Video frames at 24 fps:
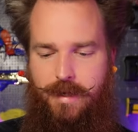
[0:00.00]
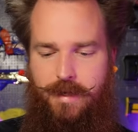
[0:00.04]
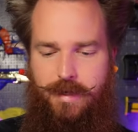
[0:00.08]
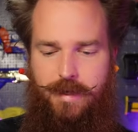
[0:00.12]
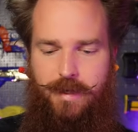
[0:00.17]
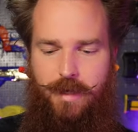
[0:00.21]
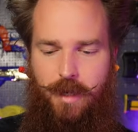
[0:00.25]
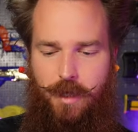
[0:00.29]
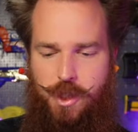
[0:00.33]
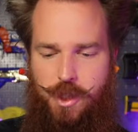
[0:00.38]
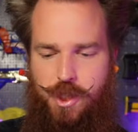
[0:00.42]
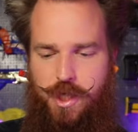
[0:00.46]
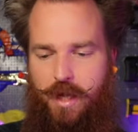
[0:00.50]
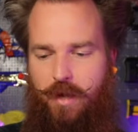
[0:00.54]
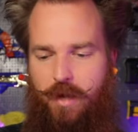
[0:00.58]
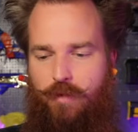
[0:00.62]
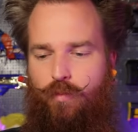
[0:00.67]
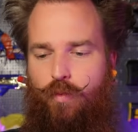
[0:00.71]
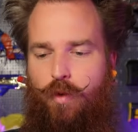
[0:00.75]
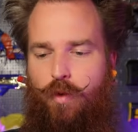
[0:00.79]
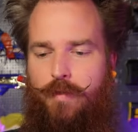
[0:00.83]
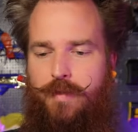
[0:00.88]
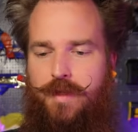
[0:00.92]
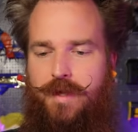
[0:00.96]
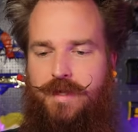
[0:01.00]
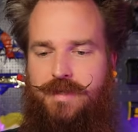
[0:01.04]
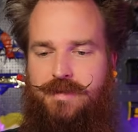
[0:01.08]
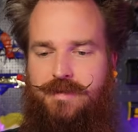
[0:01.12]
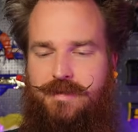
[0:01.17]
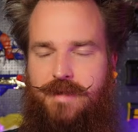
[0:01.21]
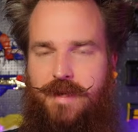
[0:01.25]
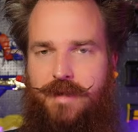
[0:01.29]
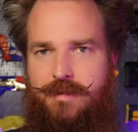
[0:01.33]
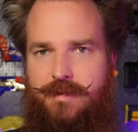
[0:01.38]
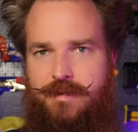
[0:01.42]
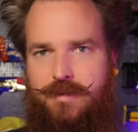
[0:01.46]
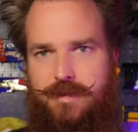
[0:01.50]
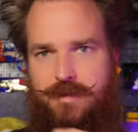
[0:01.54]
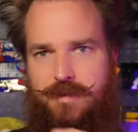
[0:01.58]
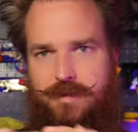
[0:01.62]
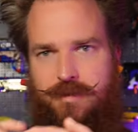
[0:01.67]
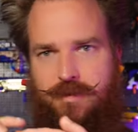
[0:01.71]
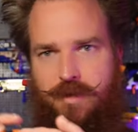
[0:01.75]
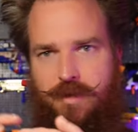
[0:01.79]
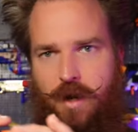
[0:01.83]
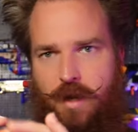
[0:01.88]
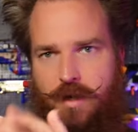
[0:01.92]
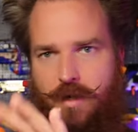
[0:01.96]
nutshell, what is this? This
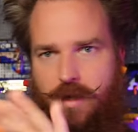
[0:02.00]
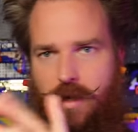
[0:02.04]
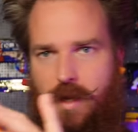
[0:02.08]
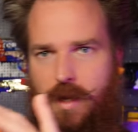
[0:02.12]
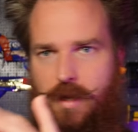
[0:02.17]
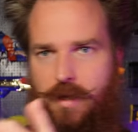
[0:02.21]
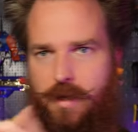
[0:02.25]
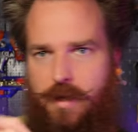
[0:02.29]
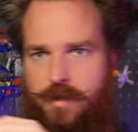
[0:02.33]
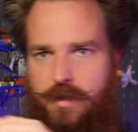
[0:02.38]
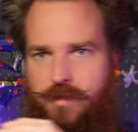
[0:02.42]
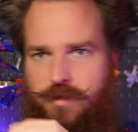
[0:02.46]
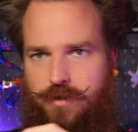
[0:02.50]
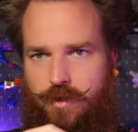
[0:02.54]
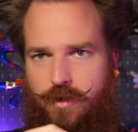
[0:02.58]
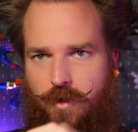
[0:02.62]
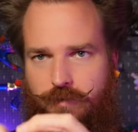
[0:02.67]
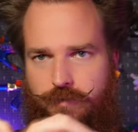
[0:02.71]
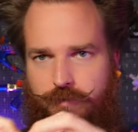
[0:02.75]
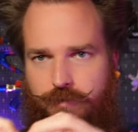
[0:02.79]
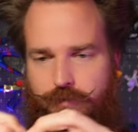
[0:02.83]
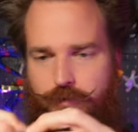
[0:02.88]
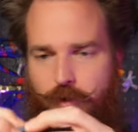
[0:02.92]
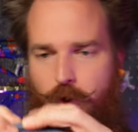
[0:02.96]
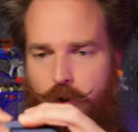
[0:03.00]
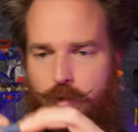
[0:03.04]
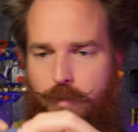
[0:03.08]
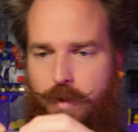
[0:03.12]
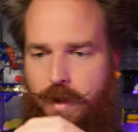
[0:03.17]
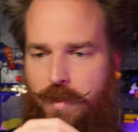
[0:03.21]
is kind of like a soft foam.